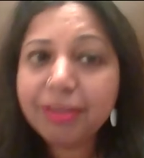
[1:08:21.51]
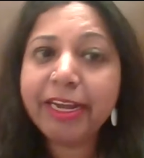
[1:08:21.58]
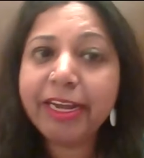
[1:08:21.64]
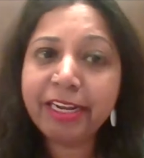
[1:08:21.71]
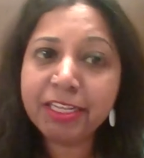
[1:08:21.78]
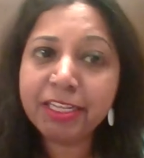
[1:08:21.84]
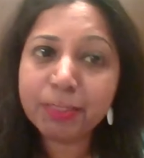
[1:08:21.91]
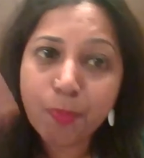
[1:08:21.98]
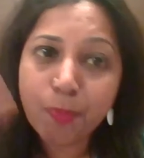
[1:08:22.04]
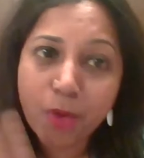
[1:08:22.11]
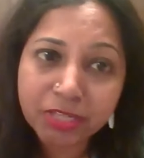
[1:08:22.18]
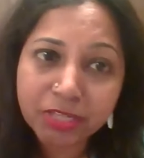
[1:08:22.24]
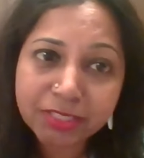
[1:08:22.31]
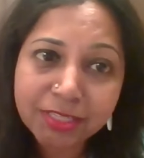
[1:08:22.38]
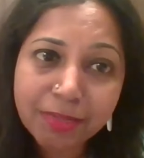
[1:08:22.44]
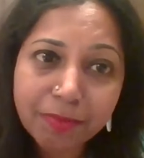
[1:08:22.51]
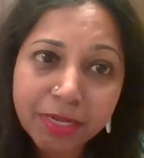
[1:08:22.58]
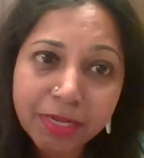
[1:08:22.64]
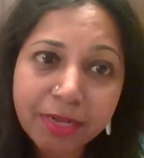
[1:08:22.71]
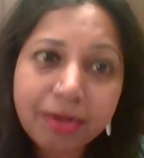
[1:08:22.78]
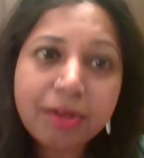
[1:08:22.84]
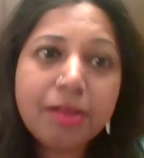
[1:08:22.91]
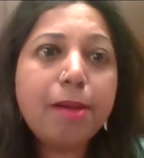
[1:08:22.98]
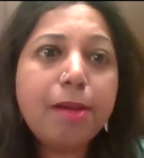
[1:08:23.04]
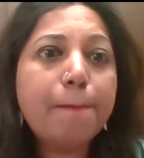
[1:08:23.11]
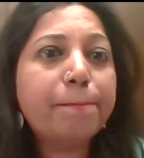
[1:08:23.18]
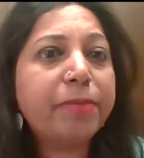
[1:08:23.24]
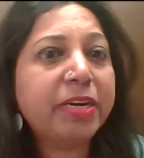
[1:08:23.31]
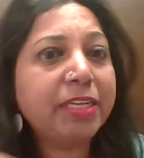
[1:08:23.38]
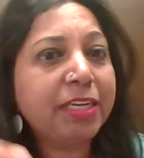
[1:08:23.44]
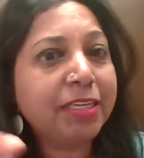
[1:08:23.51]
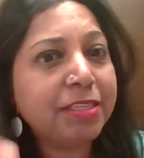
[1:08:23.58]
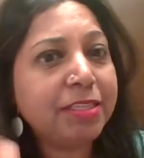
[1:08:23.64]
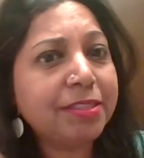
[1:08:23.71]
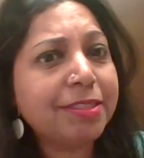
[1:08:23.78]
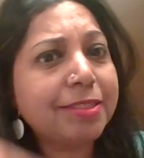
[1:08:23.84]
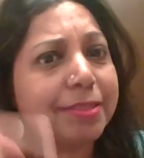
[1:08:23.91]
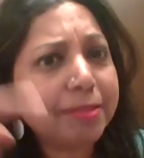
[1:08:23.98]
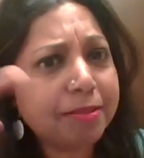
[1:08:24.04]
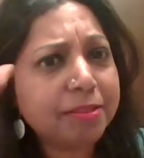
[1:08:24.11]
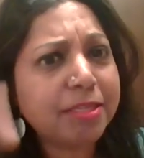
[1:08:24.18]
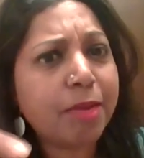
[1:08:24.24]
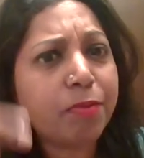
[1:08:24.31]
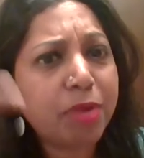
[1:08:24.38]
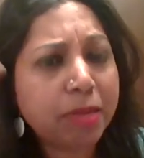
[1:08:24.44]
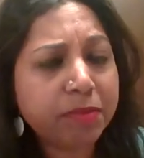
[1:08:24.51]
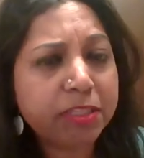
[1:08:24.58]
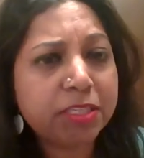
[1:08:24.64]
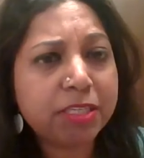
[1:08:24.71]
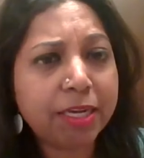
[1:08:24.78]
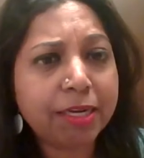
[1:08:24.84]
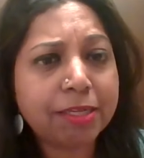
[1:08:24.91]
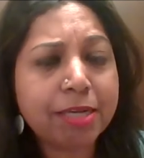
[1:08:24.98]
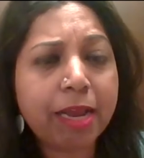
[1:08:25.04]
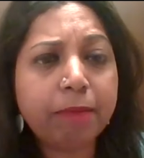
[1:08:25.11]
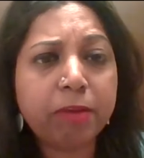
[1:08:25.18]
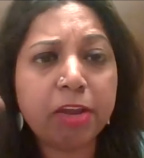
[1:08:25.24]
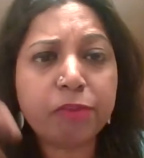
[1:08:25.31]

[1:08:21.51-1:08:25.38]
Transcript: It is possible, but it is sometimes it takes time.